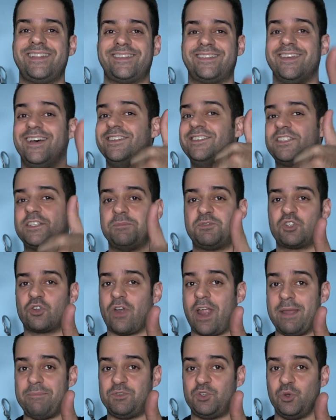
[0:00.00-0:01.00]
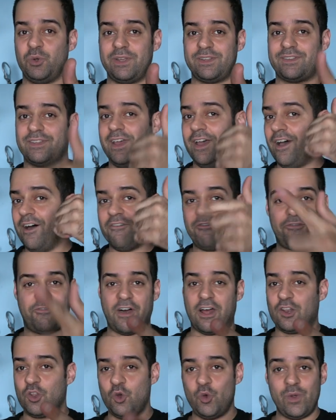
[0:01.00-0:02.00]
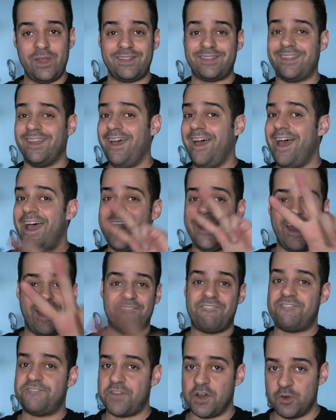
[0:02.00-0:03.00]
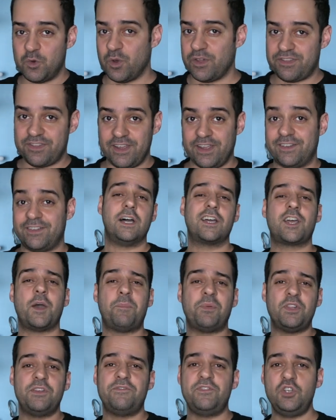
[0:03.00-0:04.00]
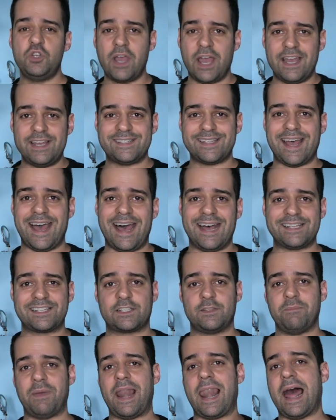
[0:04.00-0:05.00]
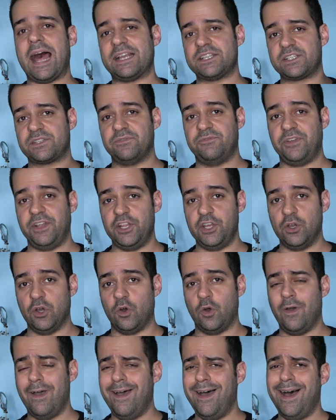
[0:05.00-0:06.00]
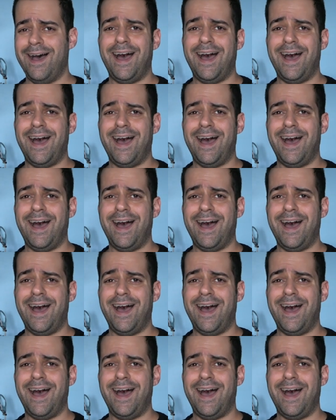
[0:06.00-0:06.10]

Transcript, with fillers: it subscribe to it follow it and have fun with it a couple of you guys asked in my last video